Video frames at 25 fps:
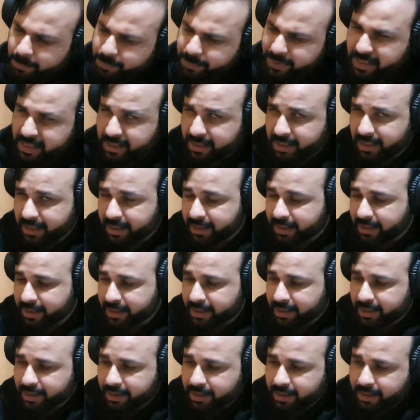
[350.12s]

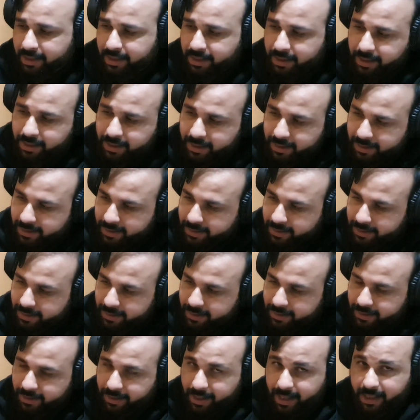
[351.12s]
peaking
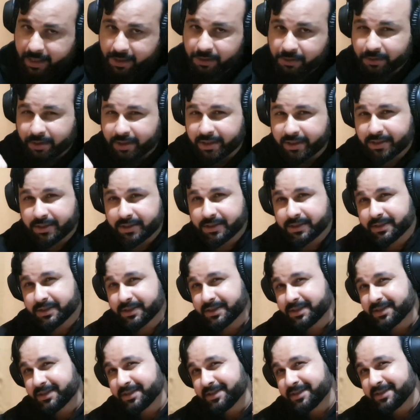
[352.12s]
Android.
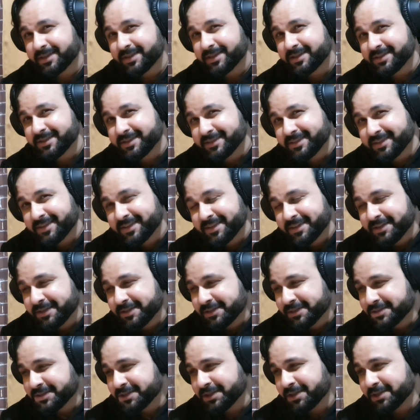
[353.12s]

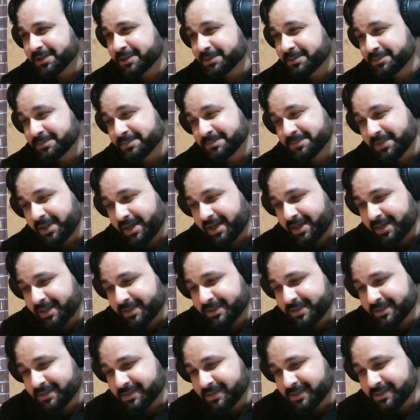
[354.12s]
So
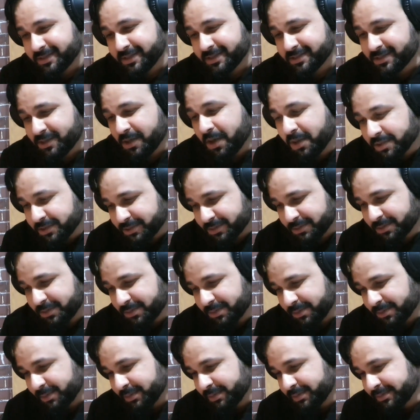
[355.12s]
yeah, this looks
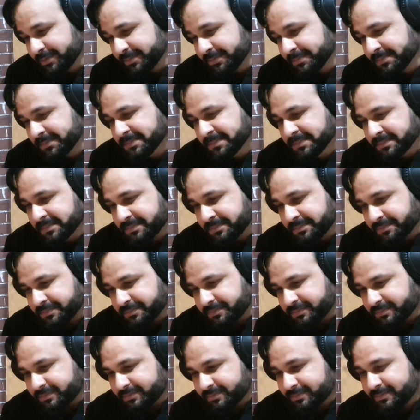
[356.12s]
cool.
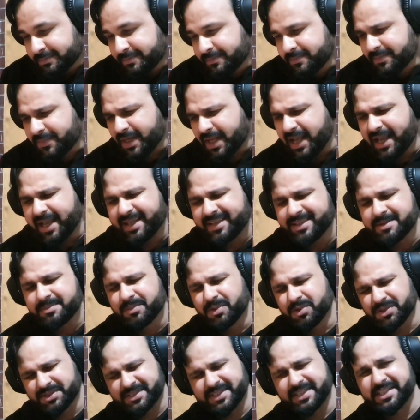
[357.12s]
And
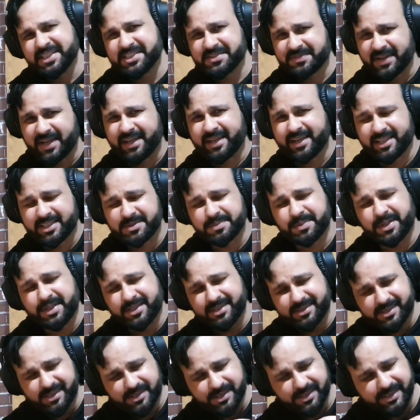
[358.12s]
the most satisfying
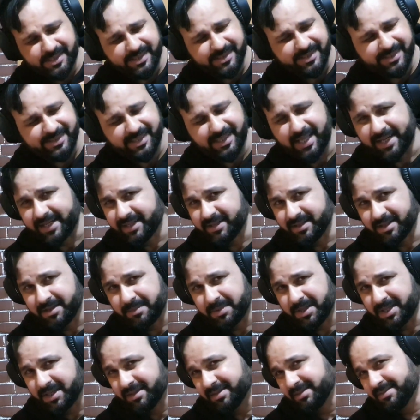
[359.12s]
experience is this slider.
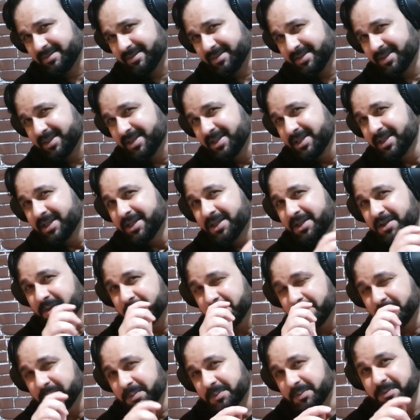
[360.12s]
I mean,
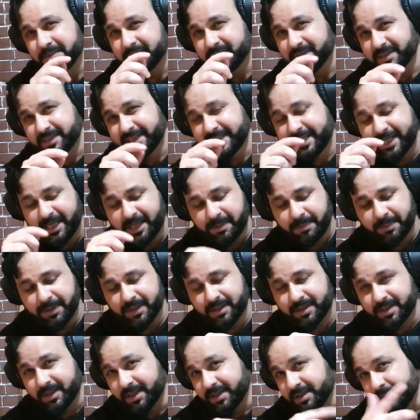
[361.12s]
you keep
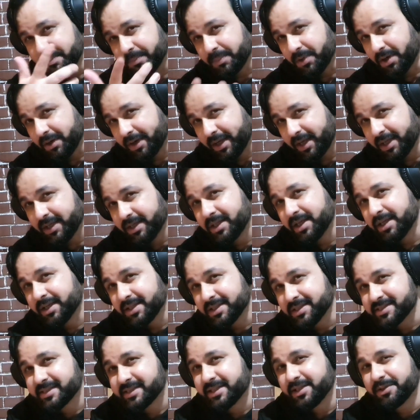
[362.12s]
it in the pocket
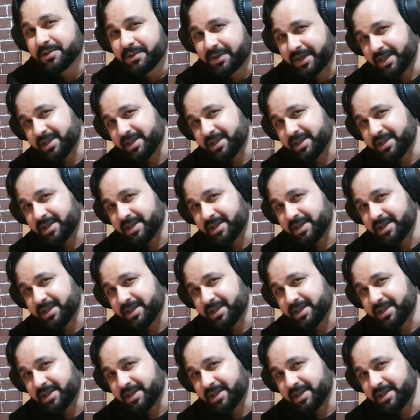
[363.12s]
and still you